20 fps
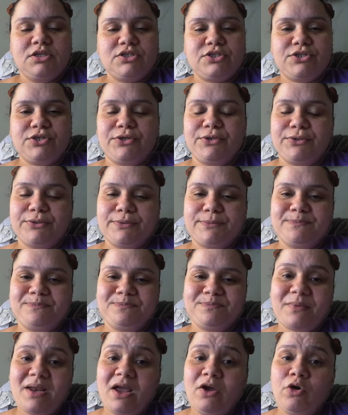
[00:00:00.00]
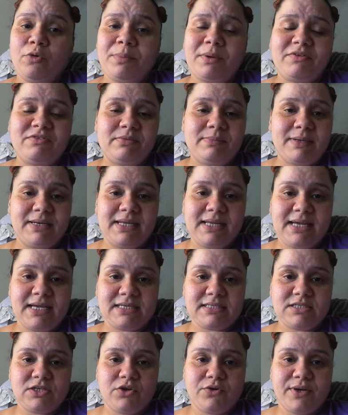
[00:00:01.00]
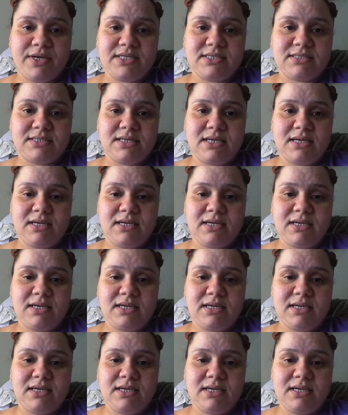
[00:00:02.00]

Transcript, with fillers: So I hope everybody has a great